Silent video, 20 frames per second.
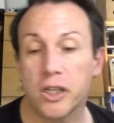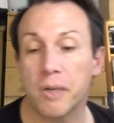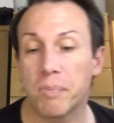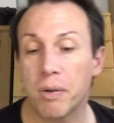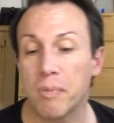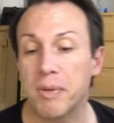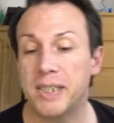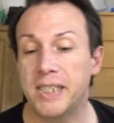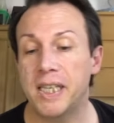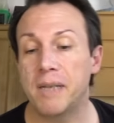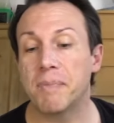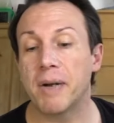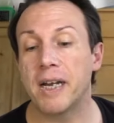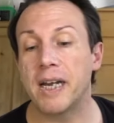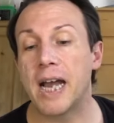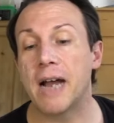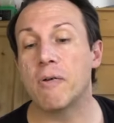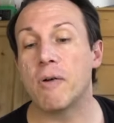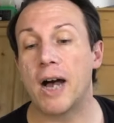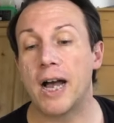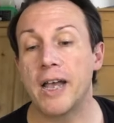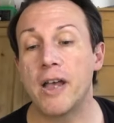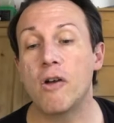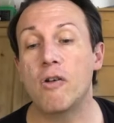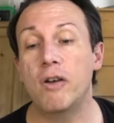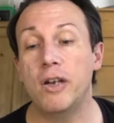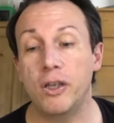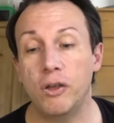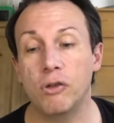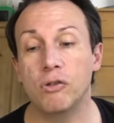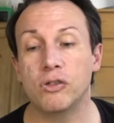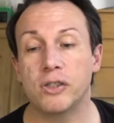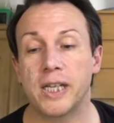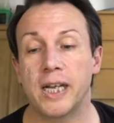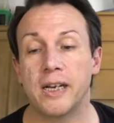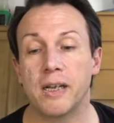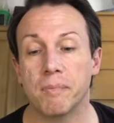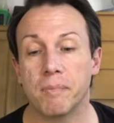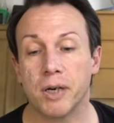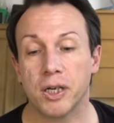As you can probably see by now, I only
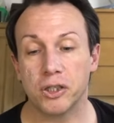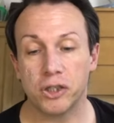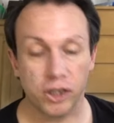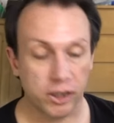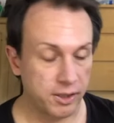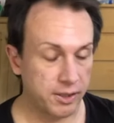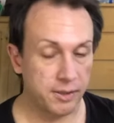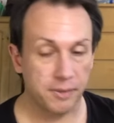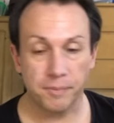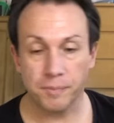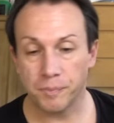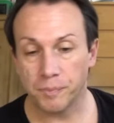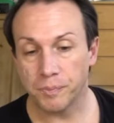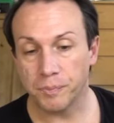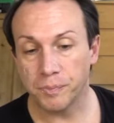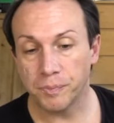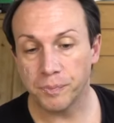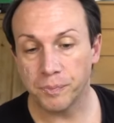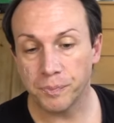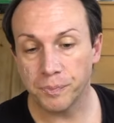use Bdellium brushes.